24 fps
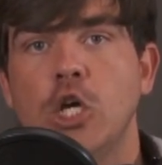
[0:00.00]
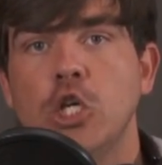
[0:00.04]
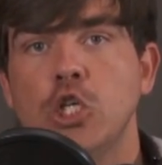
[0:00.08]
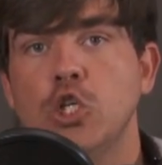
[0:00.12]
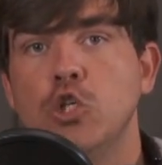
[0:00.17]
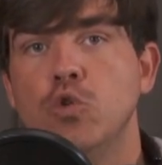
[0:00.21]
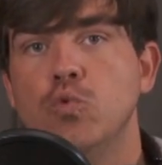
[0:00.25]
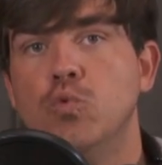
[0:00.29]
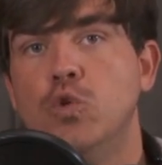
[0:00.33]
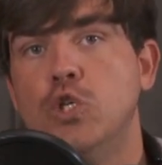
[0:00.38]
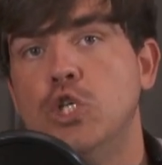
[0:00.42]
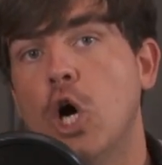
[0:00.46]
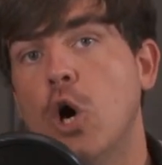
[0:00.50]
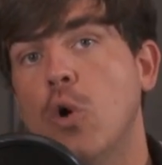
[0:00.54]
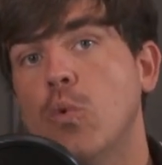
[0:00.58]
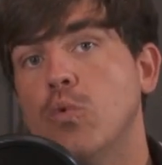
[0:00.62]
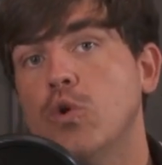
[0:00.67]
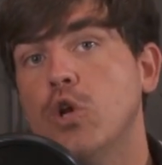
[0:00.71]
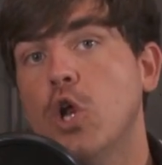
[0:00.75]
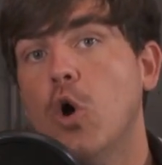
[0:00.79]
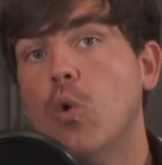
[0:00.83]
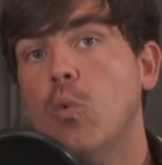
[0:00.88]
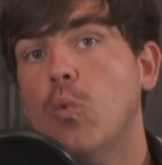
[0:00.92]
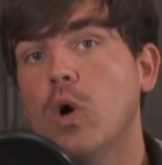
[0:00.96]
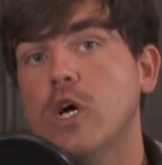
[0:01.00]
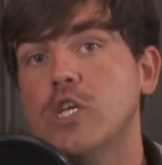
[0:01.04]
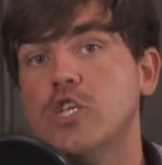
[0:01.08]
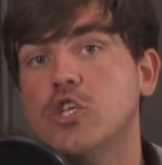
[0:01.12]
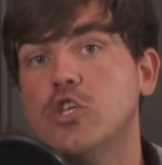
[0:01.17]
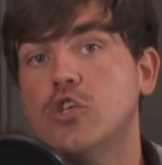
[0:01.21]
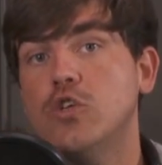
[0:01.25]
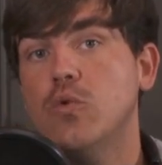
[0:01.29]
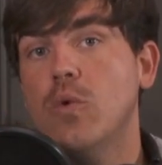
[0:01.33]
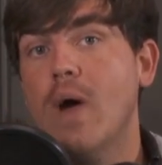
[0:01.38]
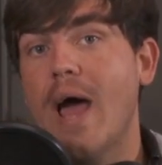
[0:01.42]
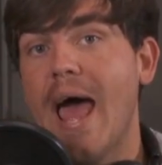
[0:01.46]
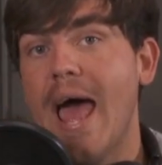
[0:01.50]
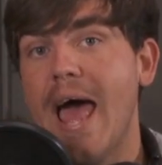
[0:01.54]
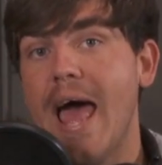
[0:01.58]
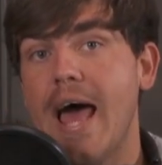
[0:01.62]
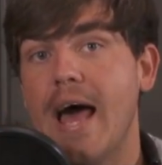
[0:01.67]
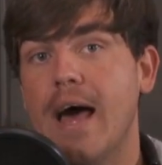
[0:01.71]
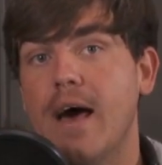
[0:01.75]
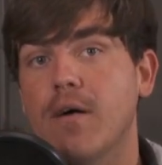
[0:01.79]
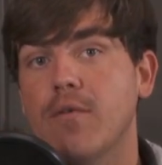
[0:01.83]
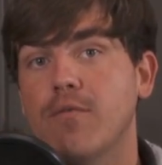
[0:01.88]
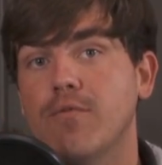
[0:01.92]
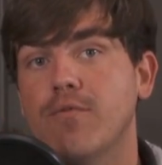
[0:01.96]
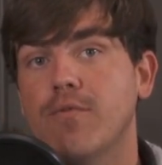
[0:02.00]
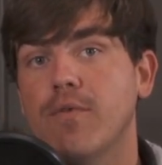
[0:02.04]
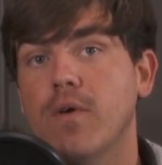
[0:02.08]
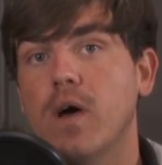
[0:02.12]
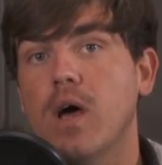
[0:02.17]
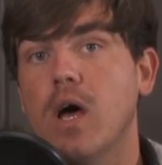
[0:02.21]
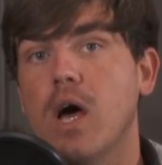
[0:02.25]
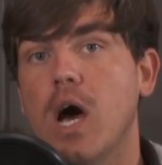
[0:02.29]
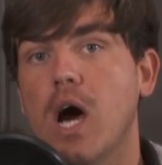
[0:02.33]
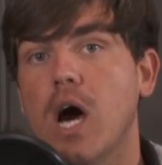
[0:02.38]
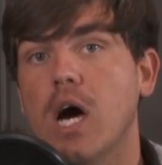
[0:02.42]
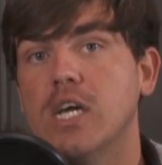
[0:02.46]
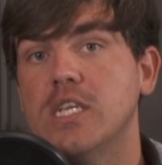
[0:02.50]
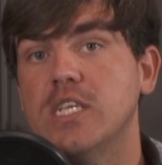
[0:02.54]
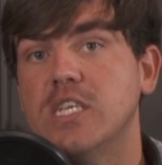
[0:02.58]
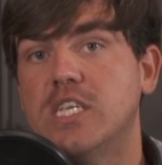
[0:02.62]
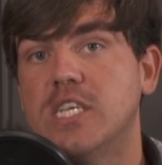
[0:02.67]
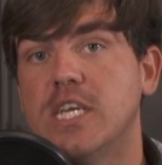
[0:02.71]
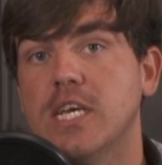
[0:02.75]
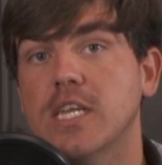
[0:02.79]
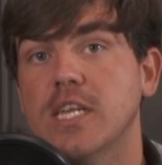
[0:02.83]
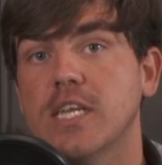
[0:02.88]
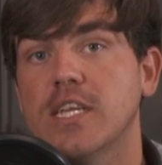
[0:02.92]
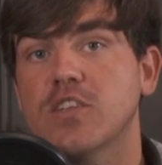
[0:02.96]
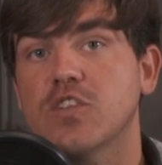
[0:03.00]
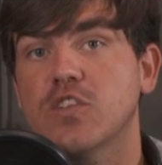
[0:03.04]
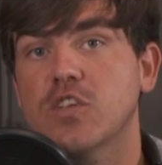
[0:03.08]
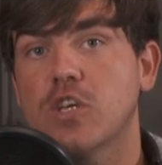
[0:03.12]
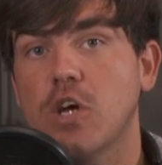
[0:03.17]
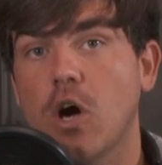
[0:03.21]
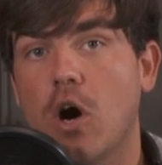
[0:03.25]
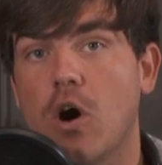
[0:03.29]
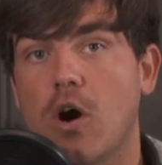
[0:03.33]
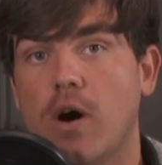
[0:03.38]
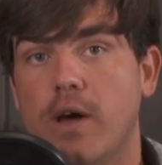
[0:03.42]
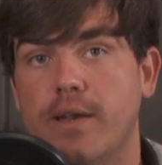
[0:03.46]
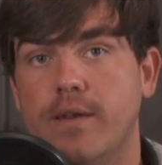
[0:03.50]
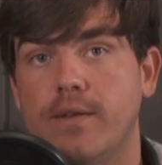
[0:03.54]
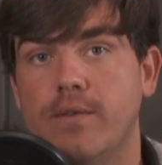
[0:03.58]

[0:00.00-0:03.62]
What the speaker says: You don't know what you have until it's gone.